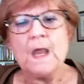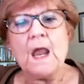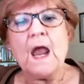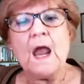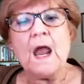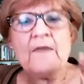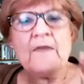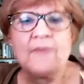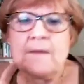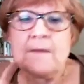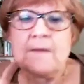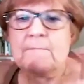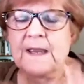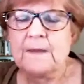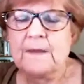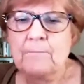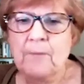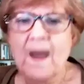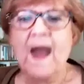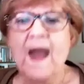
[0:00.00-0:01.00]
And they make
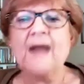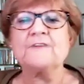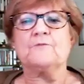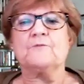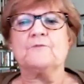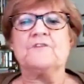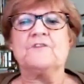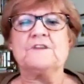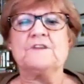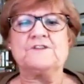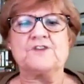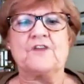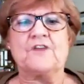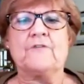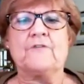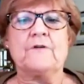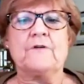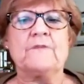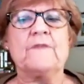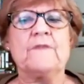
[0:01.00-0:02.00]
a pact with each
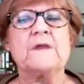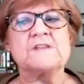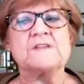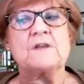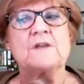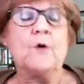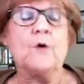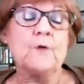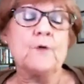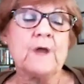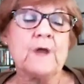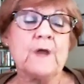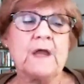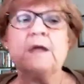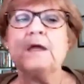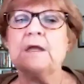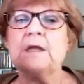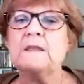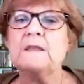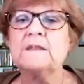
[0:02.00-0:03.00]
other, and they said, okay,
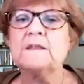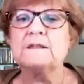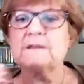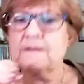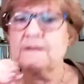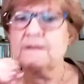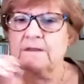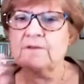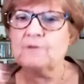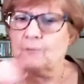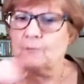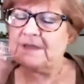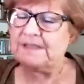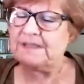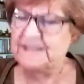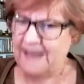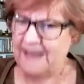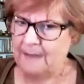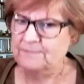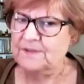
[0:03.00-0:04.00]
when
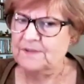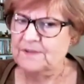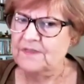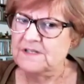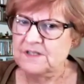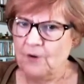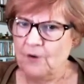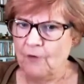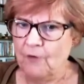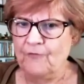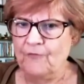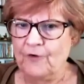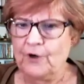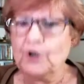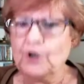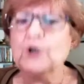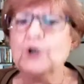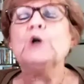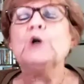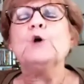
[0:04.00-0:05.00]
Sabbath is
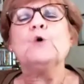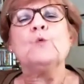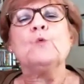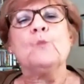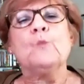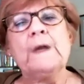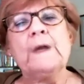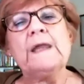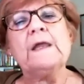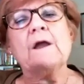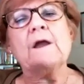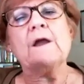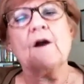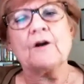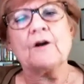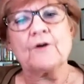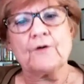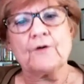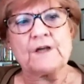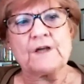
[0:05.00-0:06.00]
over, we are
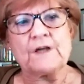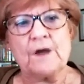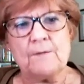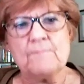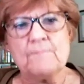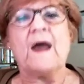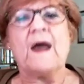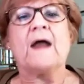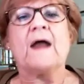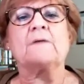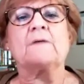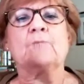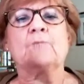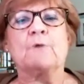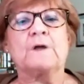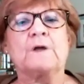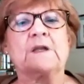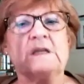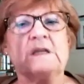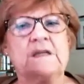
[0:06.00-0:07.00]
going to come back and we're
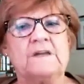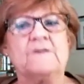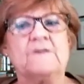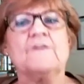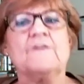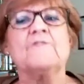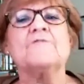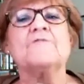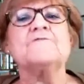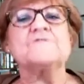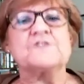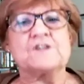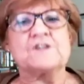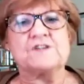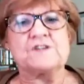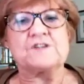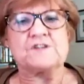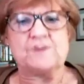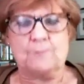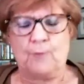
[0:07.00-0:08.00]
going to give
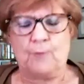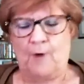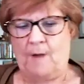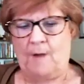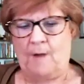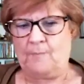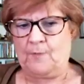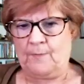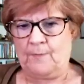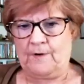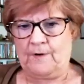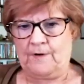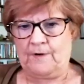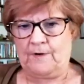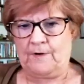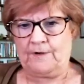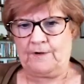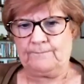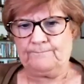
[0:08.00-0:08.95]
Jesus a proper burial.